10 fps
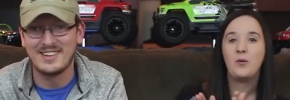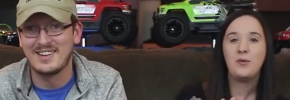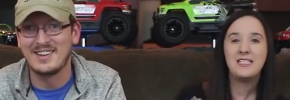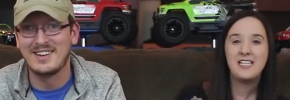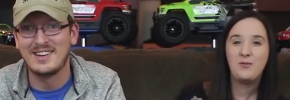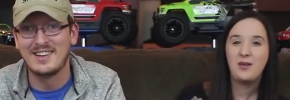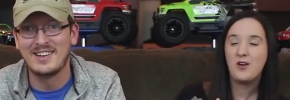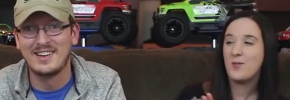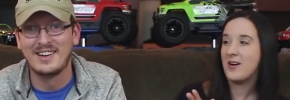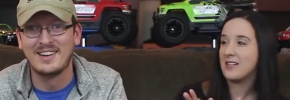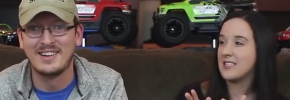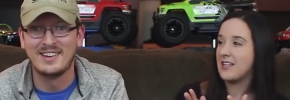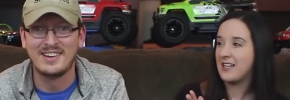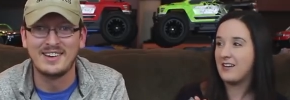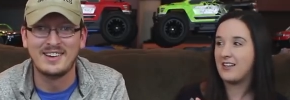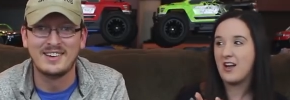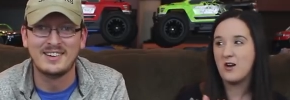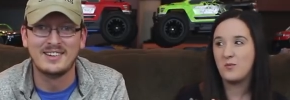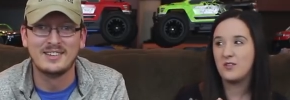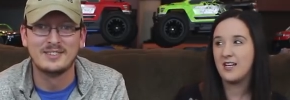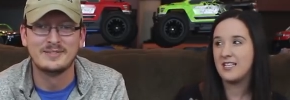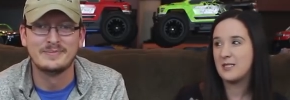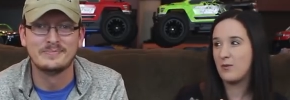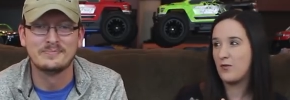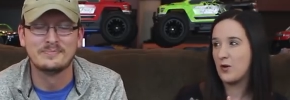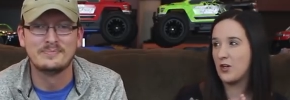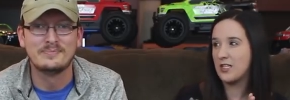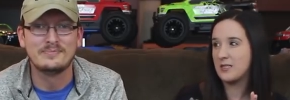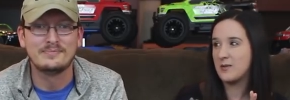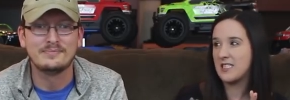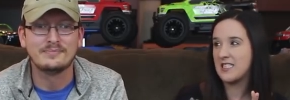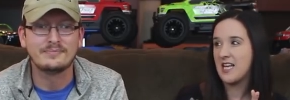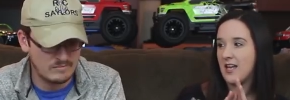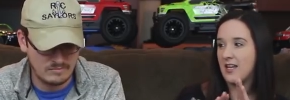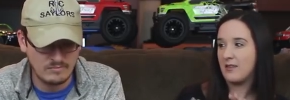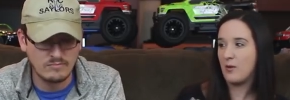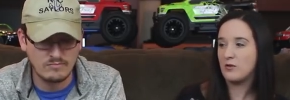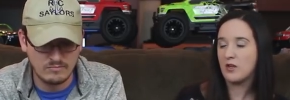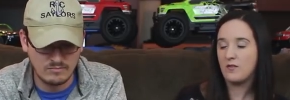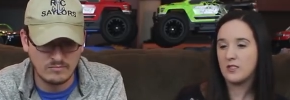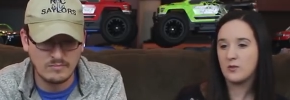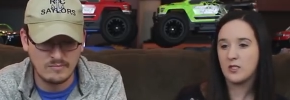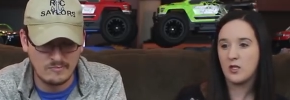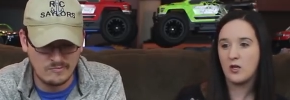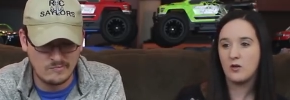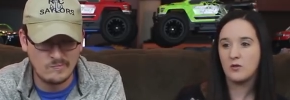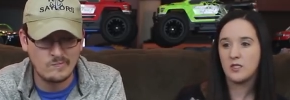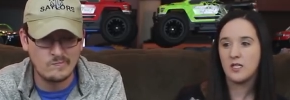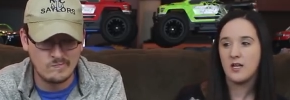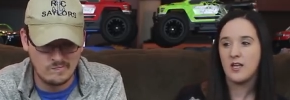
Speaker 1: We went to the P.O. box like a couple days before Christmas and the post office was closed